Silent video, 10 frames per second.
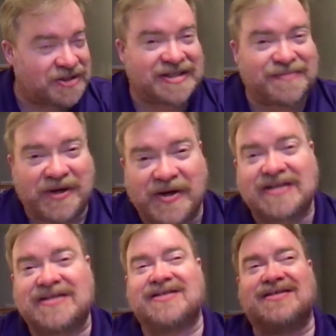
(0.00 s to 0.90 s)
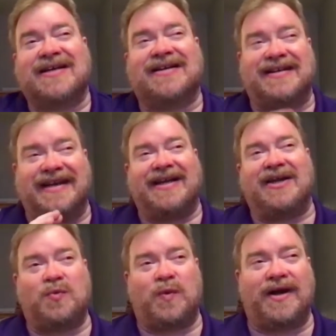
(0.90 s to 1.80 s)
experiences in
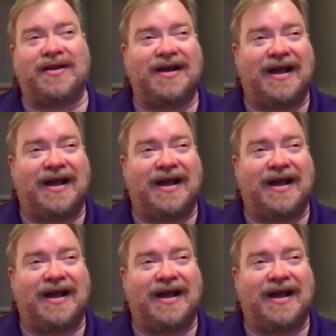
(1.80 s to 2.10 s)
dealing with